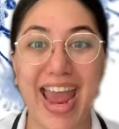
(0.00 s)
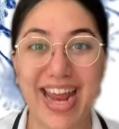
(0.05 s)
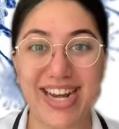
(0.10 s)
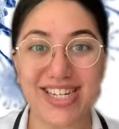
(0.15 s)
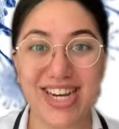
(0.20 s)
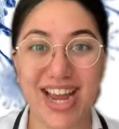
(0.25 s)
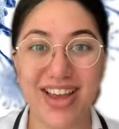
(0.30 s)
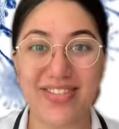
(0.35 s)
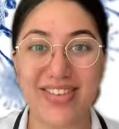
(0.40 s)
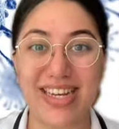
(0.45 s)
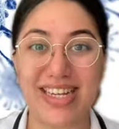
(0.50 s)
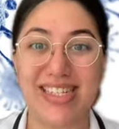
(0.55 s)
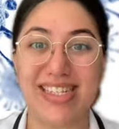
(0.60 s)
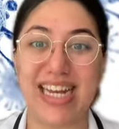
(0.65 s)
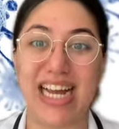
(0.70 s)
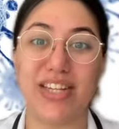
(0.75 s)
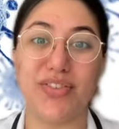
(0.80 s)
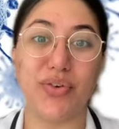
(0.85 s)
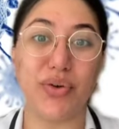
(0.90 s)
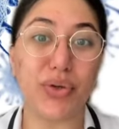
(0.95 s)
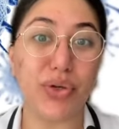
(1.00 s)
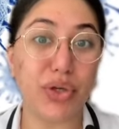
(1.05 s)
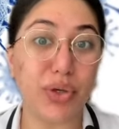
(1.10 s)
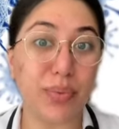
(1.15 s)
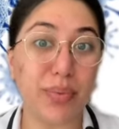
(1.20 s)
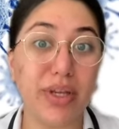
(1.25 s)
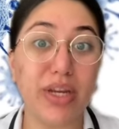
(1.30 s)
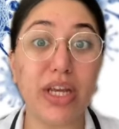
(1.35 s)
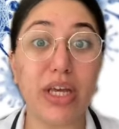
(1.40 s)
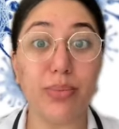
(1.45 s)
HIV stands for
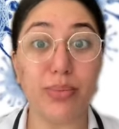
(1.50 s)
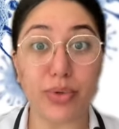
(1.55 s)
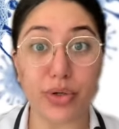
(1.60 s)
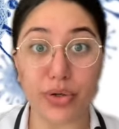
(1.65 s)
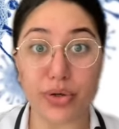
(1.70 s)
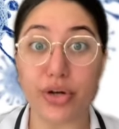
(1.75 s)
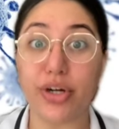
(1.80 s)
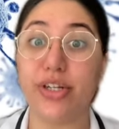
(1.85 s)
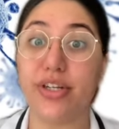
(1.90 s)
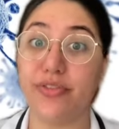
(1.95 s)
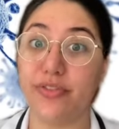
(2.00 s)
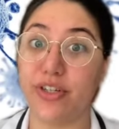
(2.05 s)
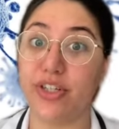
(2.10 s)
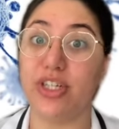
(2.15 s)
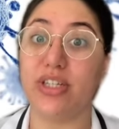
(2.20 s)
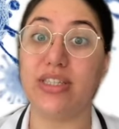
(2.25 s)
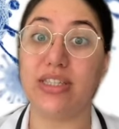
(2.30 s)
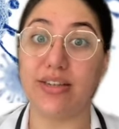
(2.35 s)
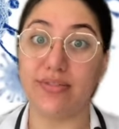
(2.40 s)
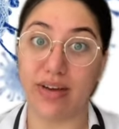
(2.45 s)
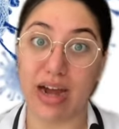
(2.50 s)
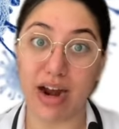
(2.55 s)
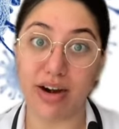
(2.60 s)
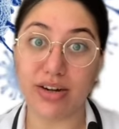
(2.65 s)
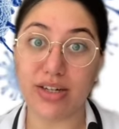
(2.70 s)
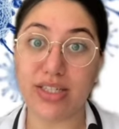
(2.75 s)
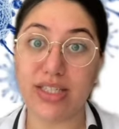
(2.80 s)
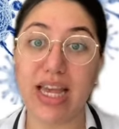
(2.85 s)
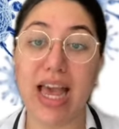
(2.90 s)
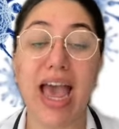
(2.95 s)
Human Immunodeficiency
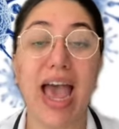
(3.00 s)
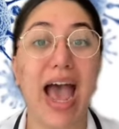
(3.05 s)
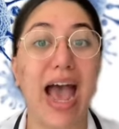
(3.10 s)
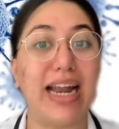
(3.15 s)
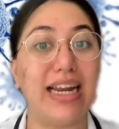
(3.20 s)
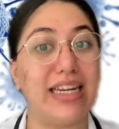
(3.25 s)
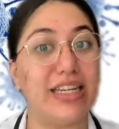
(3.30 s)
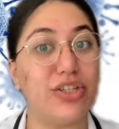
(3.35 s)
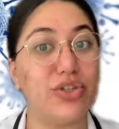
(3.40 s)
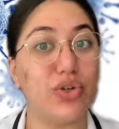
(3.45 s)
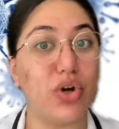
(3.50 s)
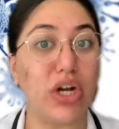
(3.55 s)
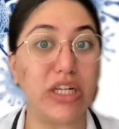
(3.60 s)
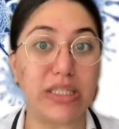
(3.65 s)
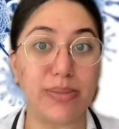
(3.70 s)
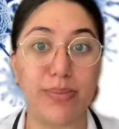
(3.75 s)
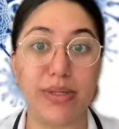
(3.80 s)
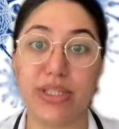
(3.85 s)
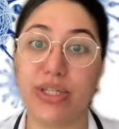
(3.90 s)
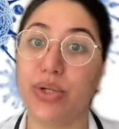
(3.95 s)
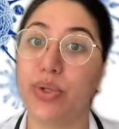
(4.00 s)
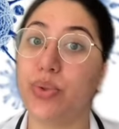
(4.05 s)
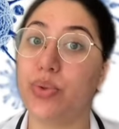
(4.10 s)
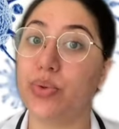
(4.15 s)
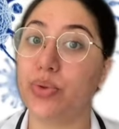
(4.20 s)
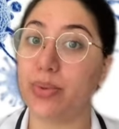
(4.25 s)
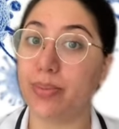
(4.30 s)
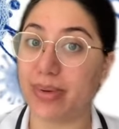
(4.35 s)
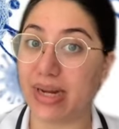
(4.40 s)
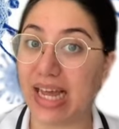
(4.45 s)
Virus, and it is transmitted
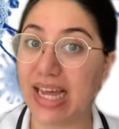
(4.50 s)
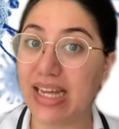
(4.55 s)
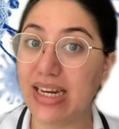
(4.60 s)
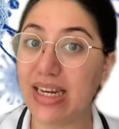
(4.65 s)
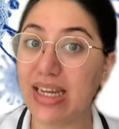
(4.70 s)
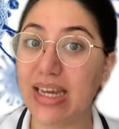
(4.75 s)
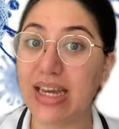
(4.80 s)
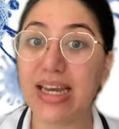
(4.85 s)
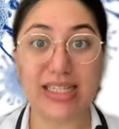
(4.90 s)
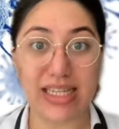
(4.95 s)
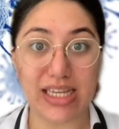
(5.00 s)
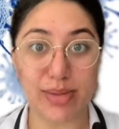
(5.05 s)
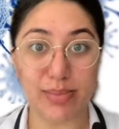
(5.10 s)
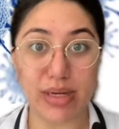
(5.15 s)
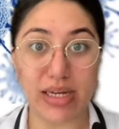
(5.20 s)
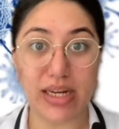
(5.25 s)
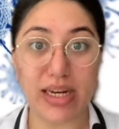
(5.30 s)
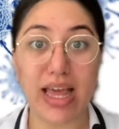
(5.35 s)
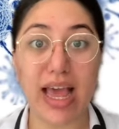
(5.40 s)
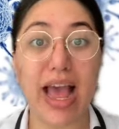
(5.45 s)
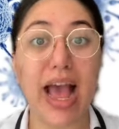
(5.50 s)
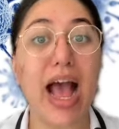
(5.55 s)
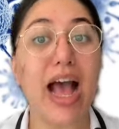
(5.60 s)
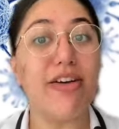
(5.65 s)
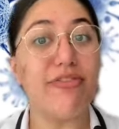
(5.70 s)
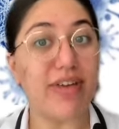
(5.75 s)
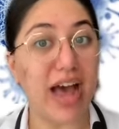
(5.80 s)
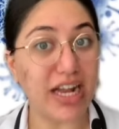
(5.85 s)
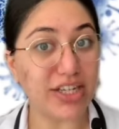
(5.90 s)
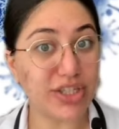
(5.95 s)
through the blood, semen,
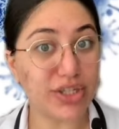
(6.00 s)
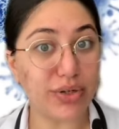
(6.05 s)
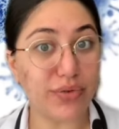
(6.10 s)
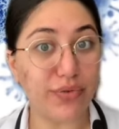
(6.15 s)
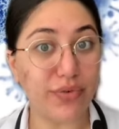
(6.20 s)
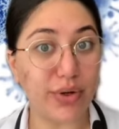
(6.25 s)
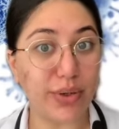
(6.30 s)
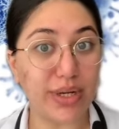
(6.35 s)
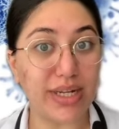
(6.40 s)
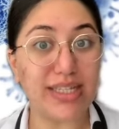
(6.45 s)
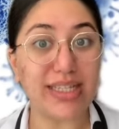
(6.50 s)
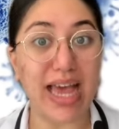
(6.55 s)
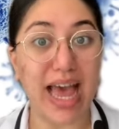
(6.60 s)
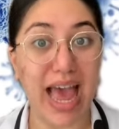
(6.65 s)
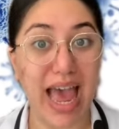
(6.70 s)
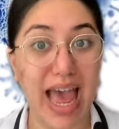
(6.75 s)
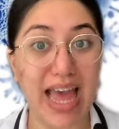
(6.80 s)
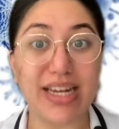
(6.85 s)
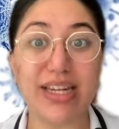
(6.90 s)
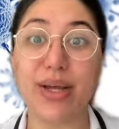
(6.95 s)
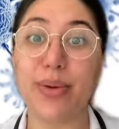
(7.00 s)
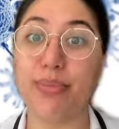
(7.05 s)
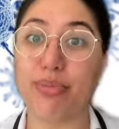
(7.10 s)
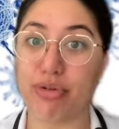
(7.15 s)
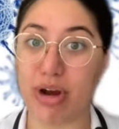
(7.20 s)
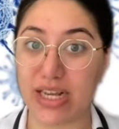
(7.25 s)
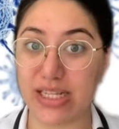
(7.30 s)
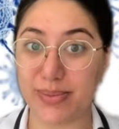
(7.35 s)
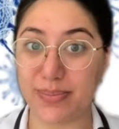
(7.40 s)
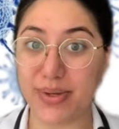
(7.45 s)
vaginal fluids, and
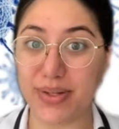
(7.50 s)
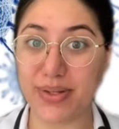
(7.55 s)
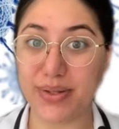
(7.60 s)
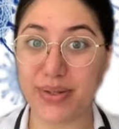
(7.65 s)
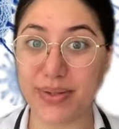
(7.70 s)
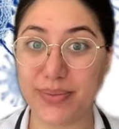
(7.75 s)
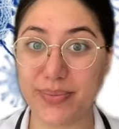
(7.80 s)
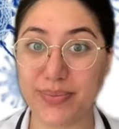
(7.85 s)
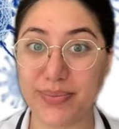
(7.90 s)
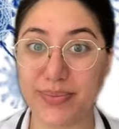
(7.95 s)
breast milk.